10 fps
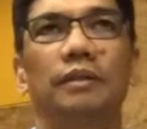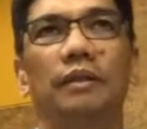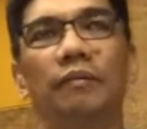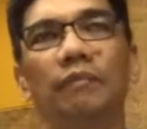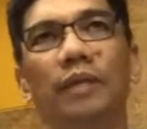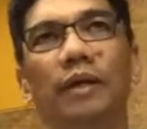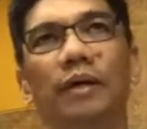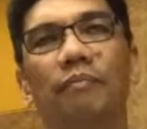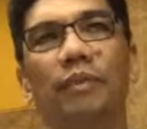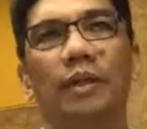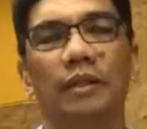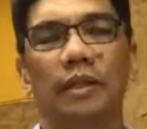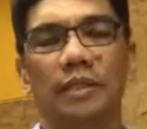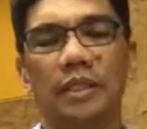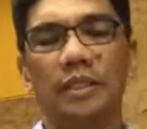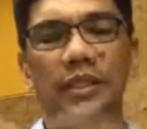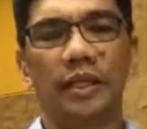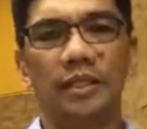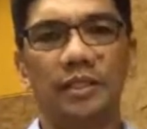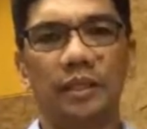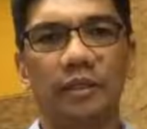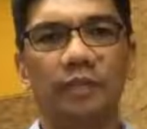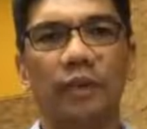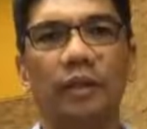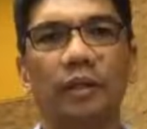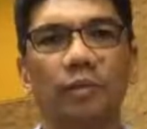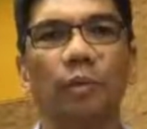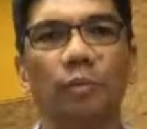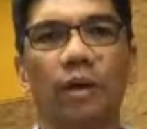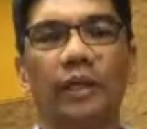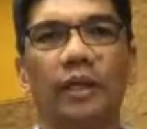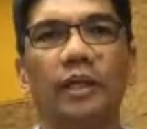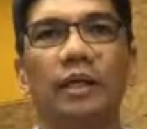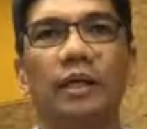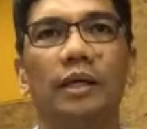the change in the way that we're working